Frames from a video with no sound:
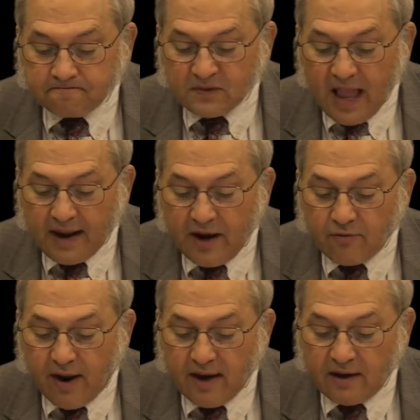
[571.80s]
at a
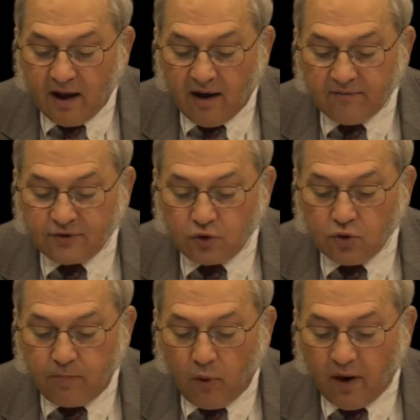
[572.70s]
rate of
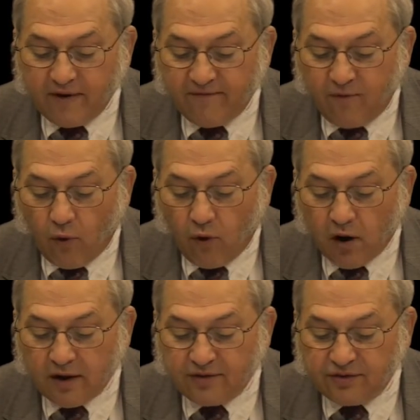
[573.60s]

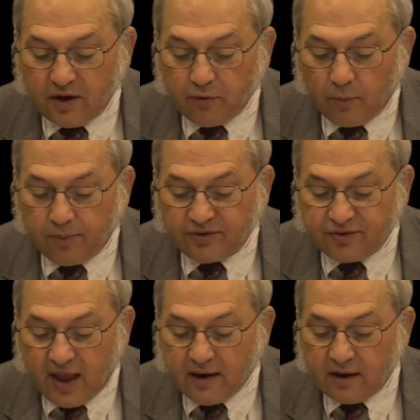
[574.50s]

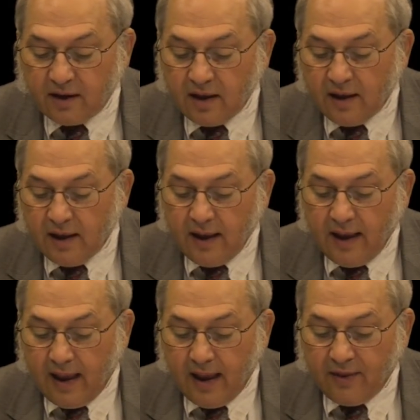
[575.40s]
2.40%,
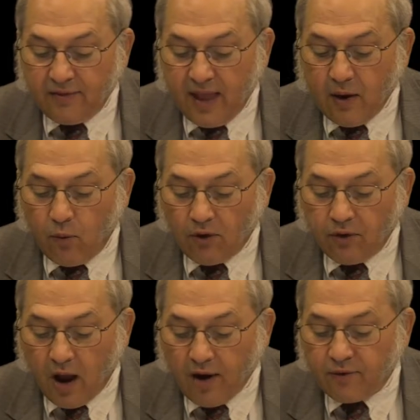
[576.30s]
and they will
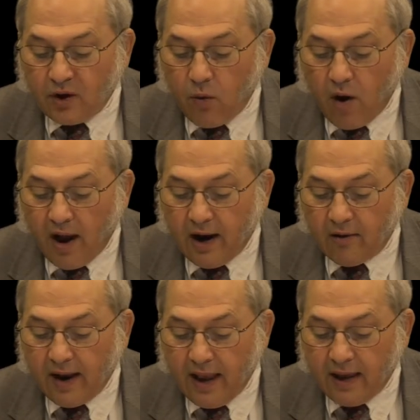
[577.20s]
not
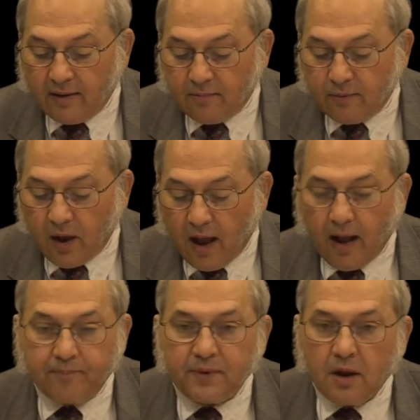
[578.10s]
require a
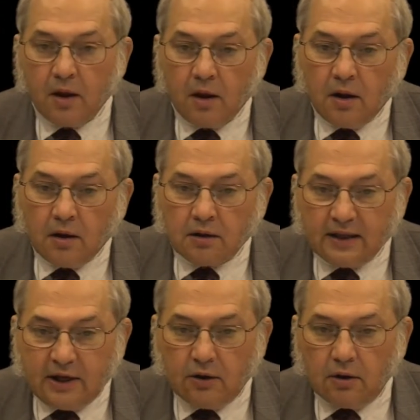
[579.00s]

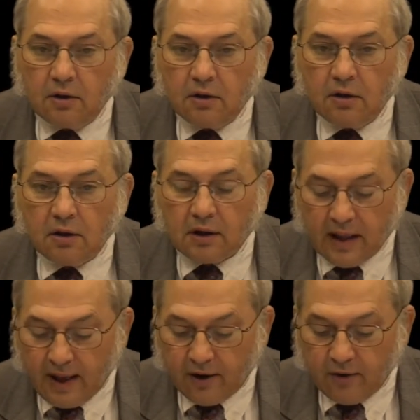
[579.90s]
legal
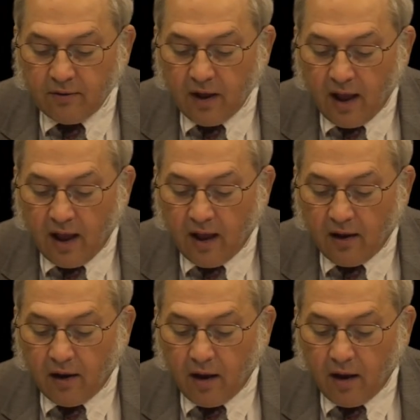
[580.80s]
letter or